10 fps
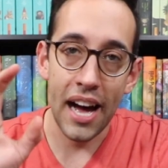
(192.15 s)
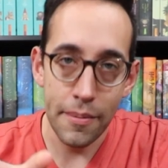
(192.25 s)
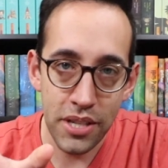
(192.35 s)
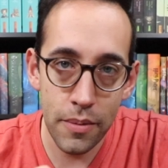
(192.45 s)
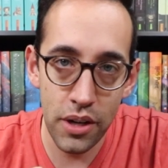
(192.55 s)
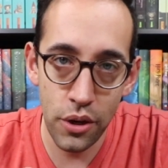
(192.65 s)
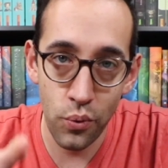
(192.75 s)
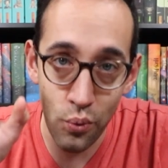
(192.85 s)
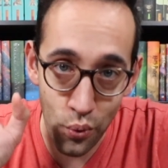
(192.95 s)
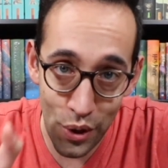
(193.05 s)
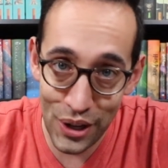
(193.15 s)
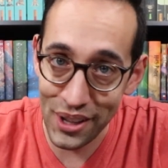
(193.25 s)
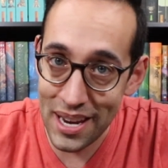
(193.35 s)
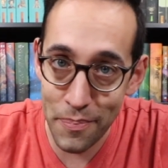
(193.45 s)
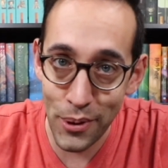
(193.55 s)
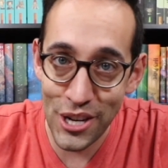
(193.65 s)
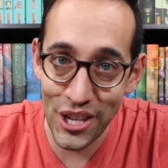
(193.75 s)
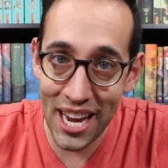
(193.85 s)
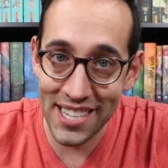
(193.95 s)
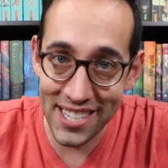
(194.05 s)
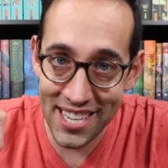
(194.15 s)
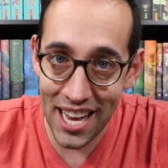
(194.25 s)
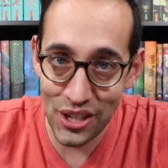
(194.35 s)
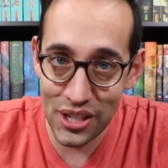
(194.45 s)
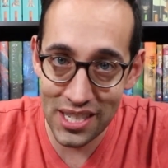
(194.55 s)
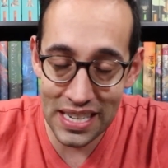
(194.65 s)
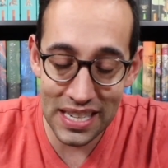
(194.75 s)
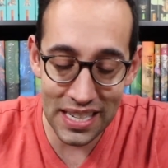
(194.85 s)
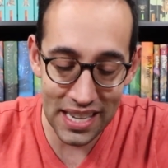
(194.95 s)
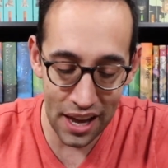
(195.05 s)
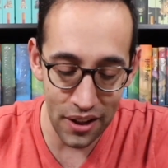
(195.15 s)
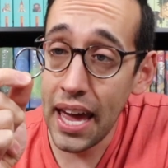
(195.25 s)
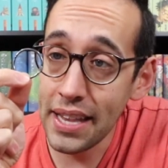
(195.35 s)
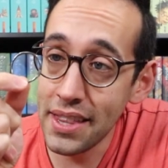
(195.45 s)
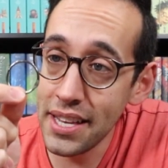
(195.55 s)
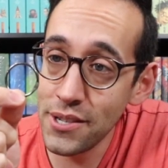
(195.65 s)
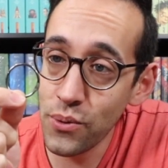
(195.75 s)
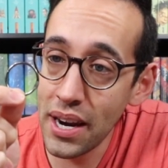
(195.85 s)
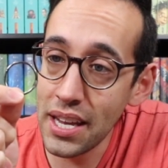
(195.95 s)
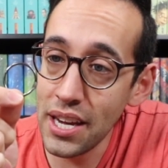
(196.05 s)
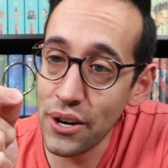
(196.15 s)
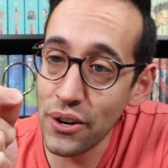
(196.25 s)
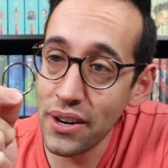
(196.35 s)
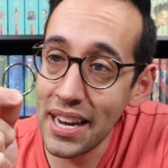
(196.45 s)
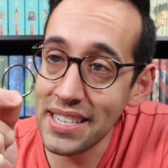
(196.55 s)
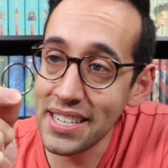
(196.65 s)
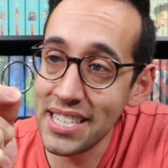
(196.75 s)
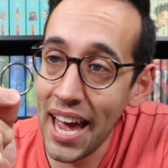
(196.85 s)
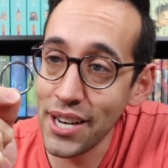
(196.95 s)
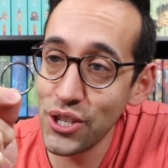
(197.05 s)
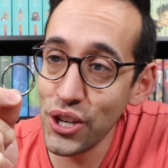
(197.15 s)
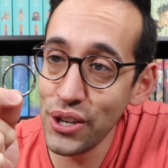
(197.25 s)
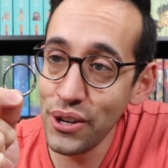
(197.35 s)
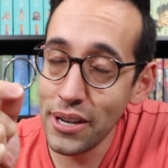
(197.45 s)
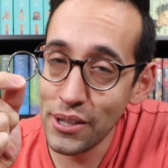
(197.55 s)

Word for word: I'm someone who really appreciates attention to detail, and this right here is attention